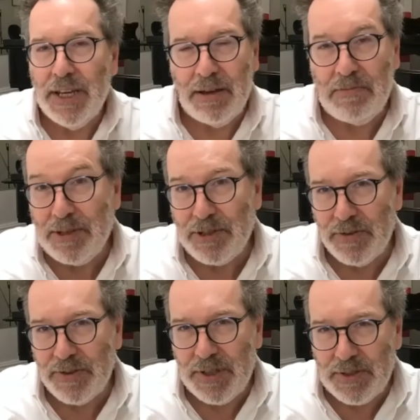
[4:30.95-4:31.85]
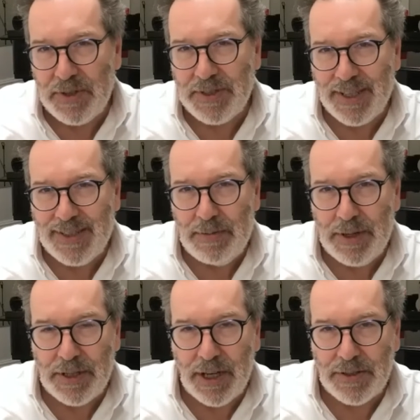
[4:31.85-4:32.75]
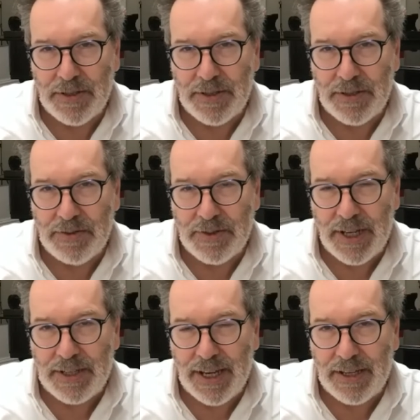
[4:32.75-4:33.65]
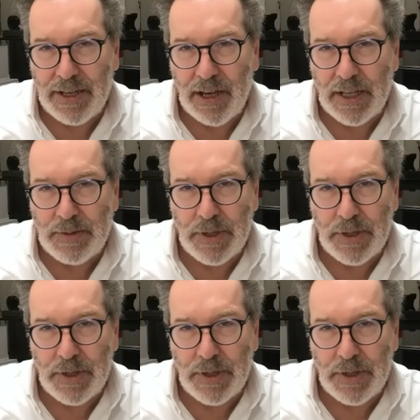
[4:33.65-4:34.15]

Most obviously, these were things like semiconductors and secondhand cars.